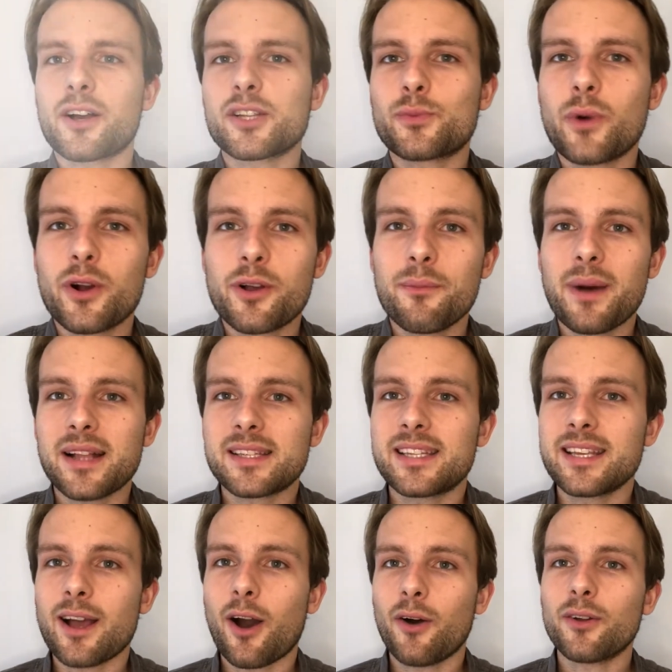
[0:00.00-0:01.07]
guys, welcome back to
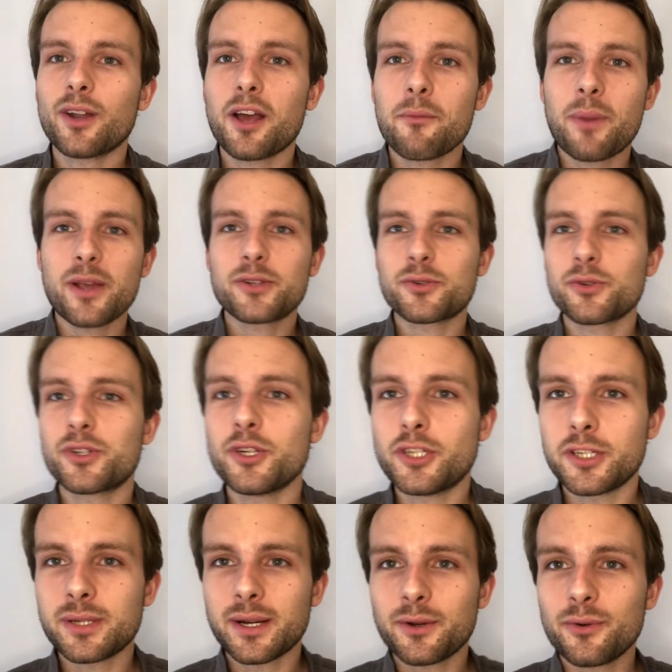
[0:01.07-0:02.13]
the online pastry schools YouTube
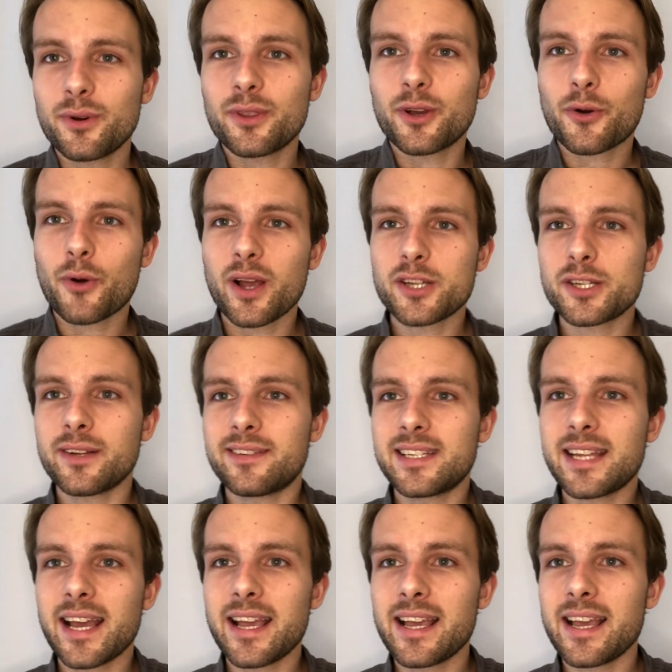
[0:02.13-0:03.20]
channel. The question of
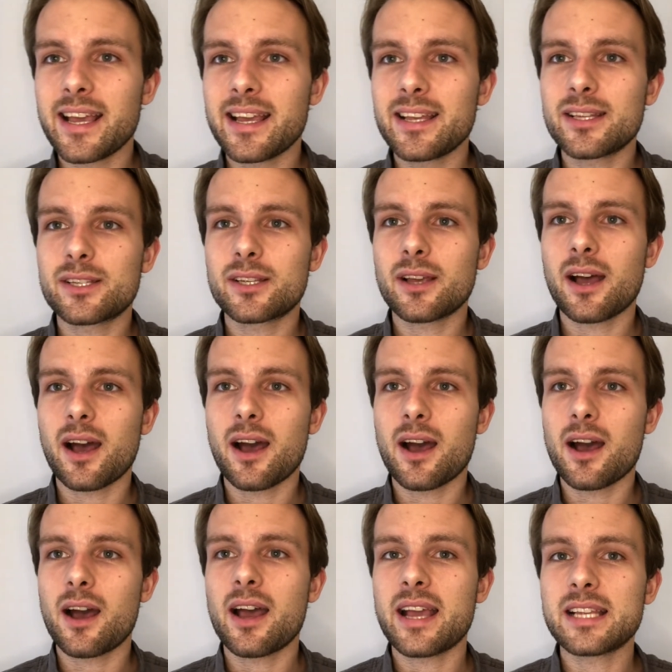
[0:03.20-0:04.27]
today is
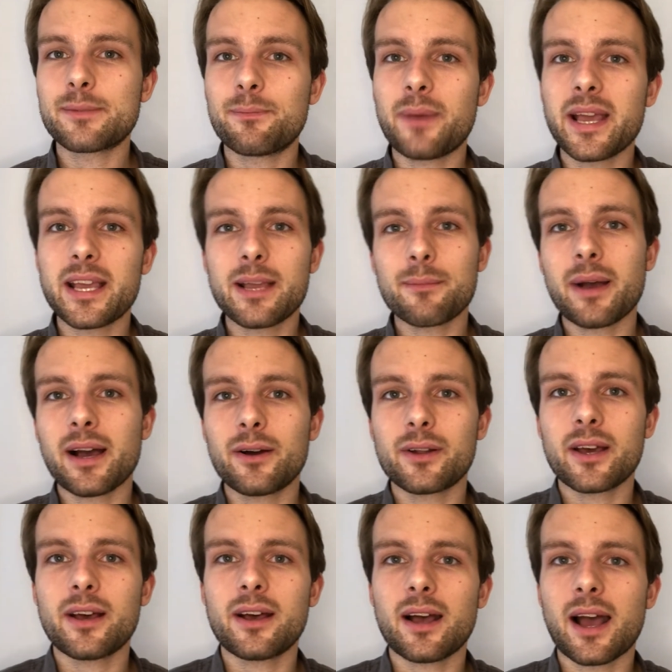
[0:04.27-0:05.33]
baking
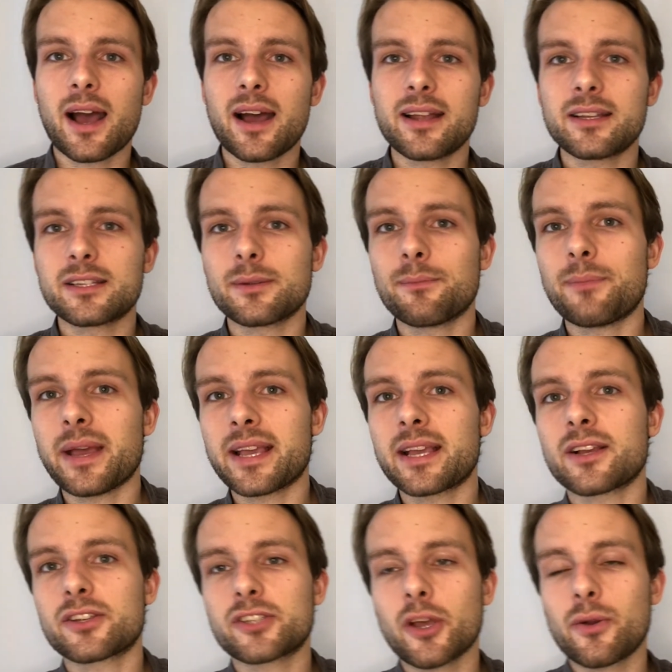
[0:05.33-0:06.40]
powder and
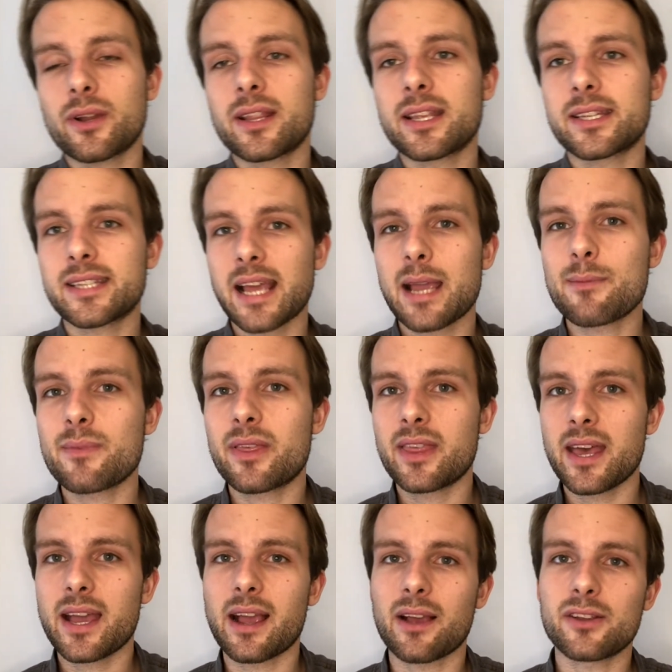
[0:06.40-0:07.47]
baking soda the same
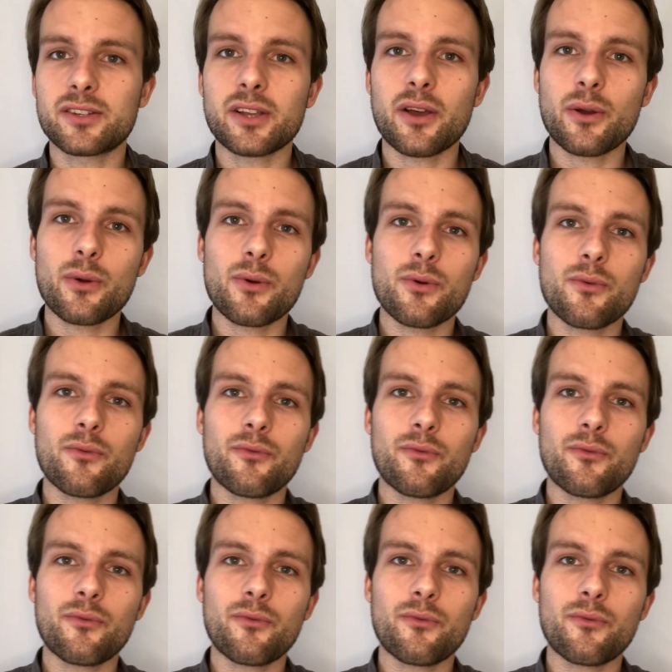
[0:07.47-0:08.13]
thing? So